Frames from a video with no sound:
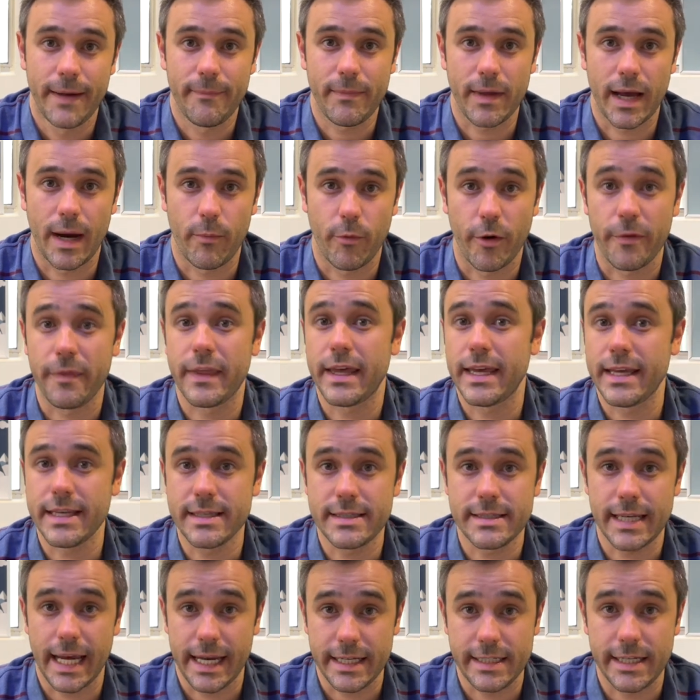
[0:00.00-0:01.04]
What
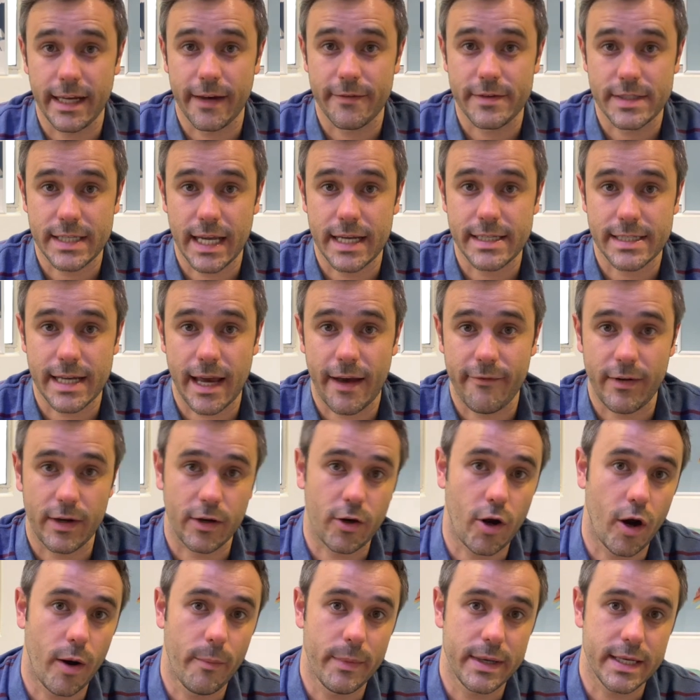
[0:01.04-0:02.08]
these ETFs tend to have in
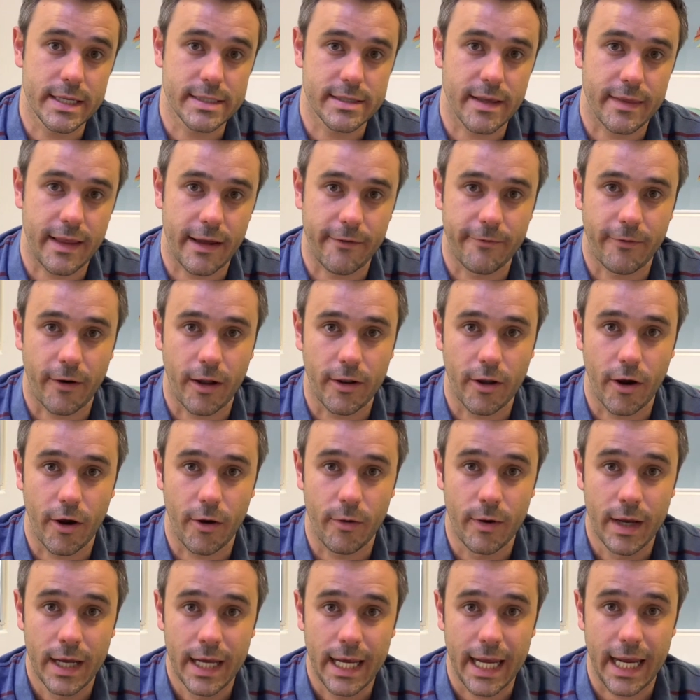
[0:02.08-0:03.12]
common is that they
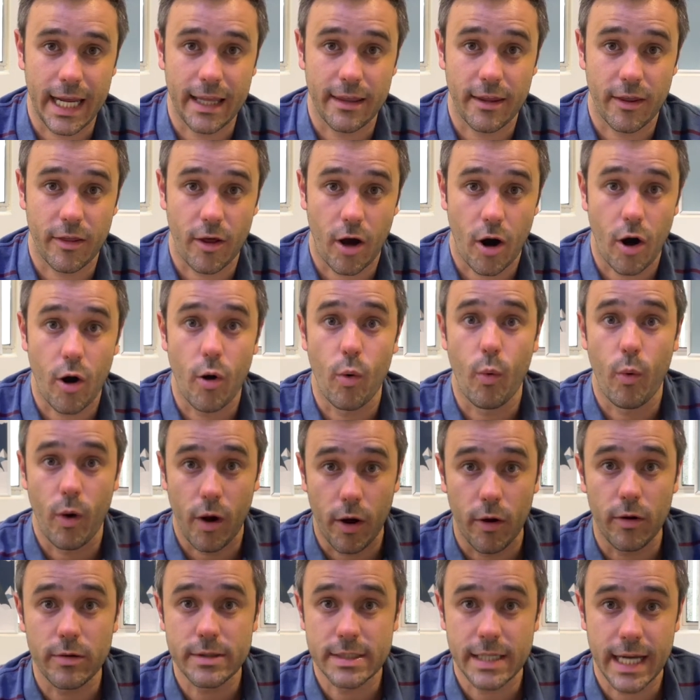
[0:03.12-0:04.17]
follow either the whole
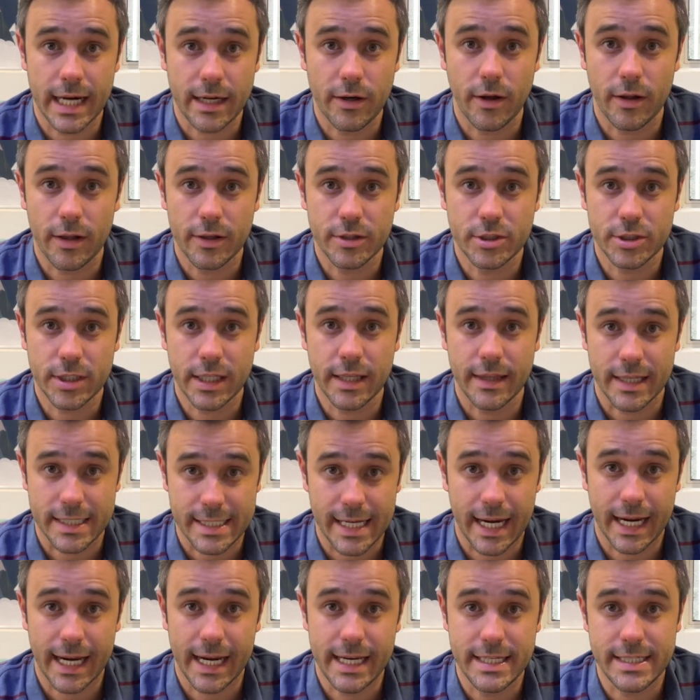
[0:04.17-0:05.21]
world technology, the
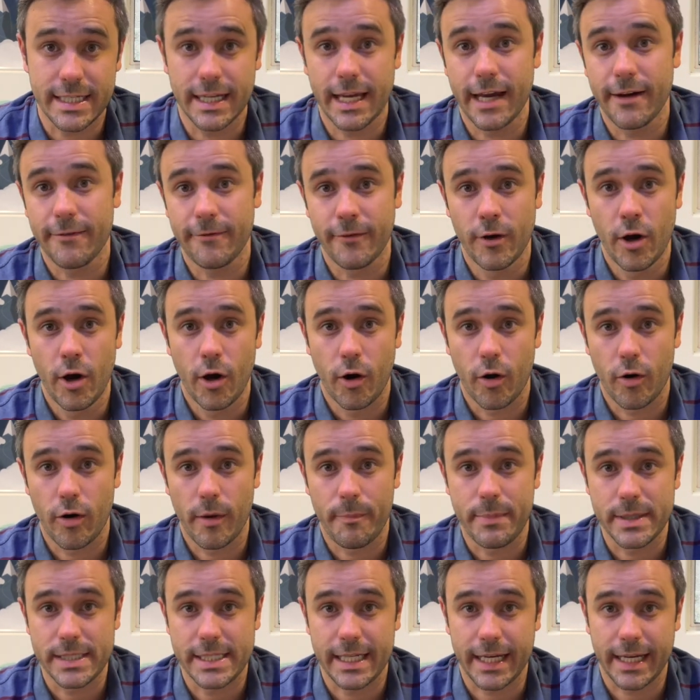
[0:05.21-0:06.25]
tech ETF, or a
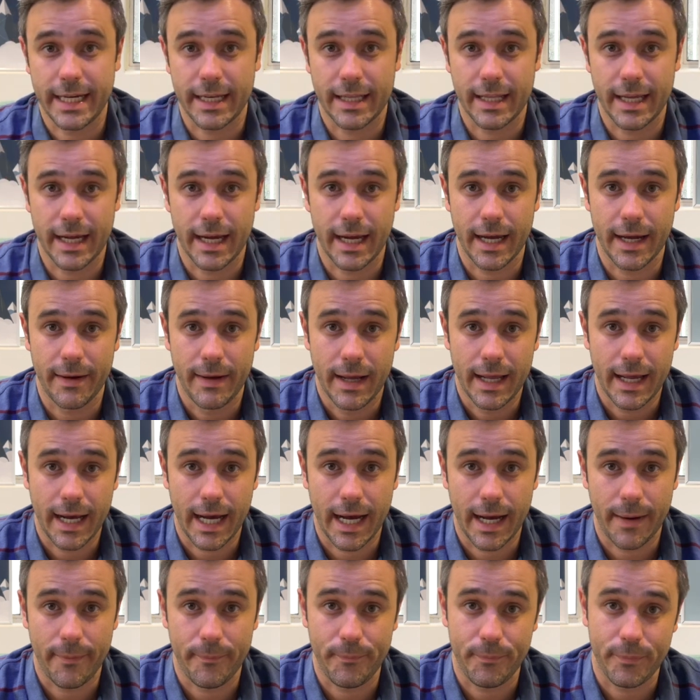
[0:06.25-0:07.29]
particular
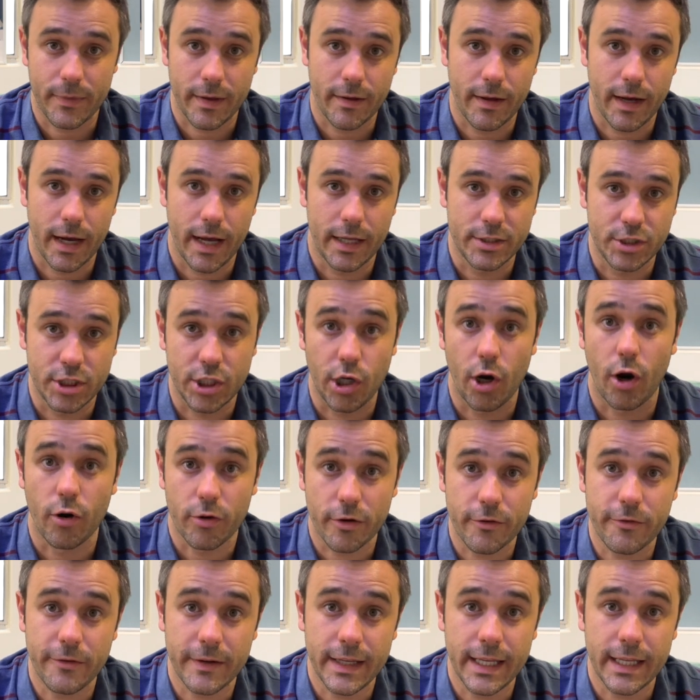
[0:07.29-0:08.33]

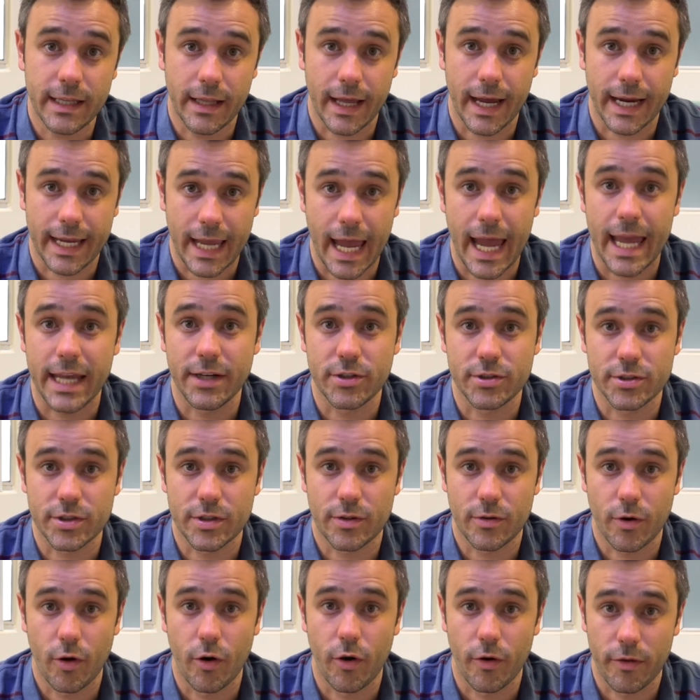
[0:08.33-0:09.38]
geography like Asia
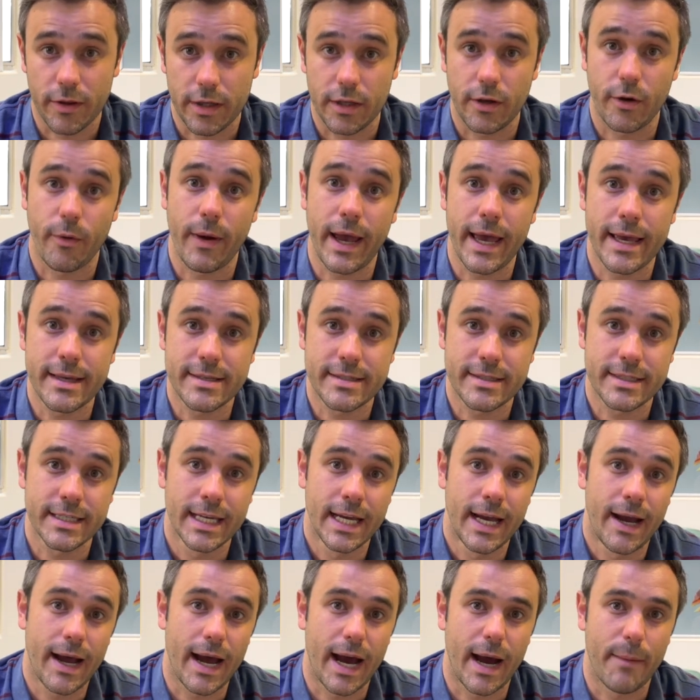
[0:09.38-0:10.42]
or the US,
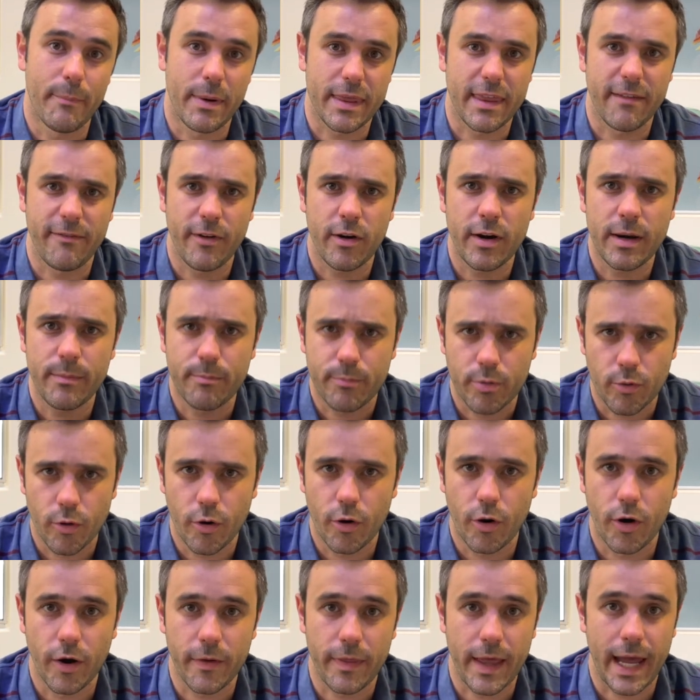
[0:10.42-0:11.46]
but they're very
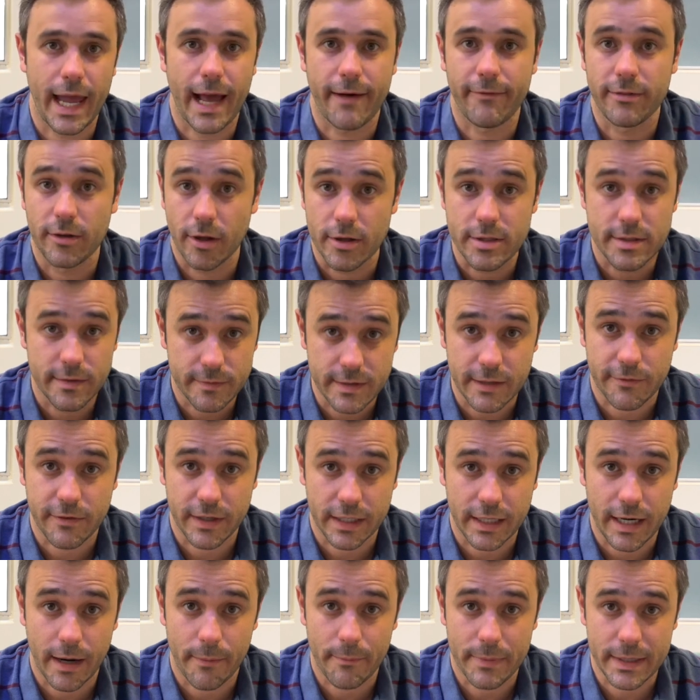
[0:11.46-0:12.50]
broad, they have lots of
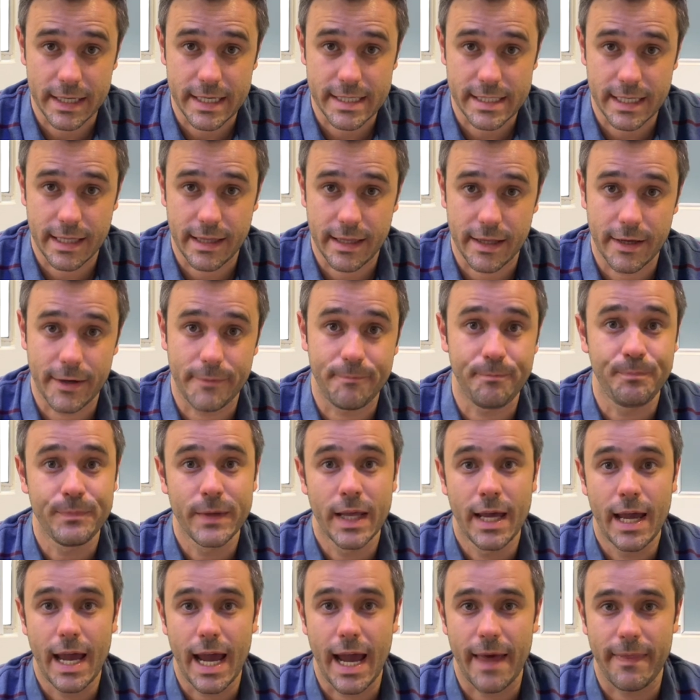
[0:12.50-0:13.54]
different companies in them,
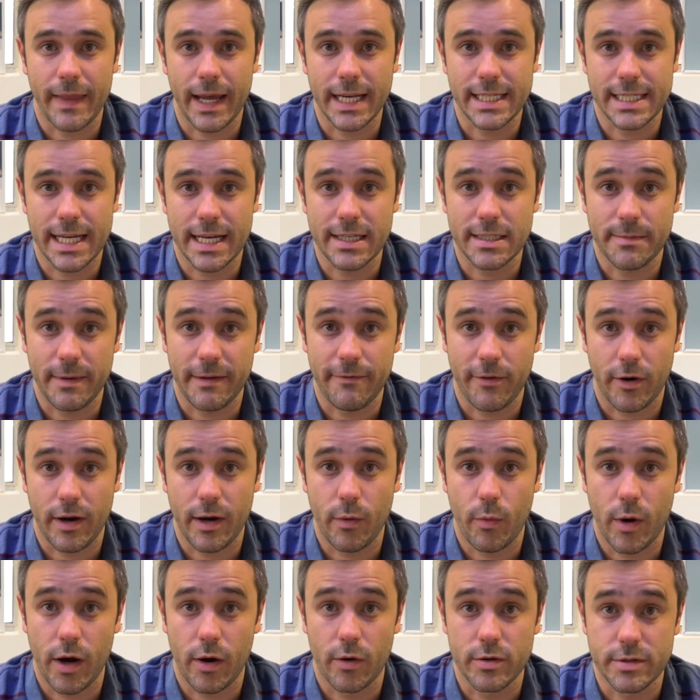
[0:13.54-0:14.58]
and they tend to be very
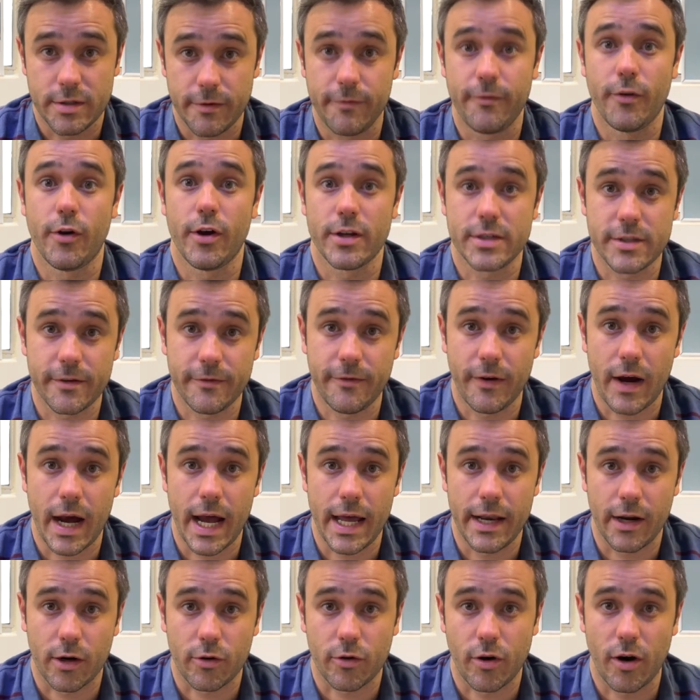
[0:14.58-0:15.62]
well
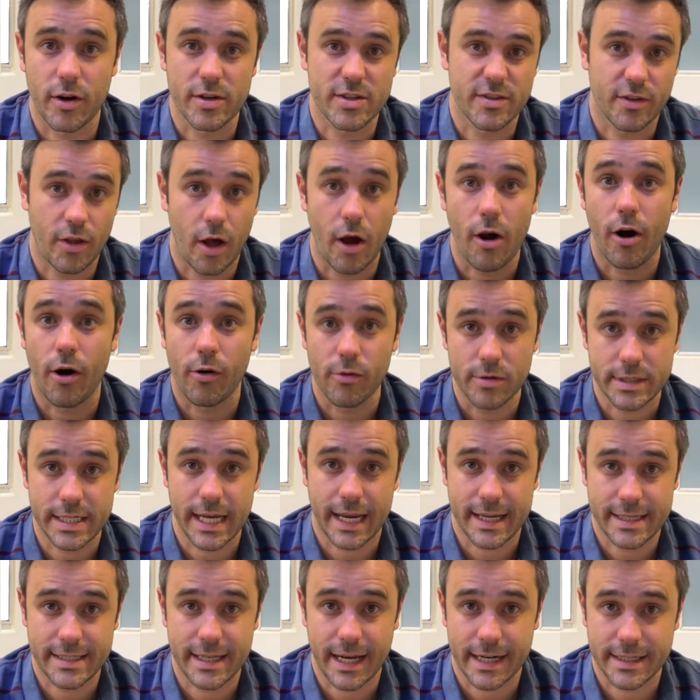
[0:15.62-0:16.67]
diversified across the whole
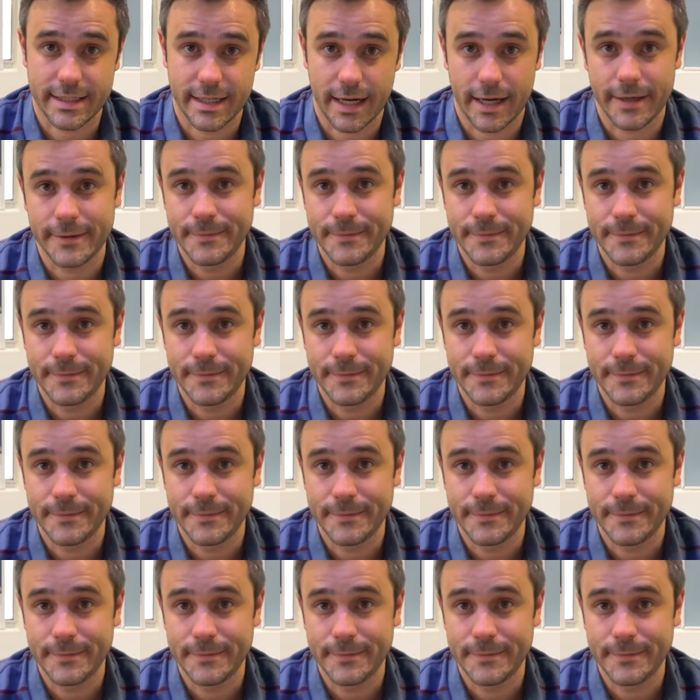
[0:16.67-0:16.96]
tech sector.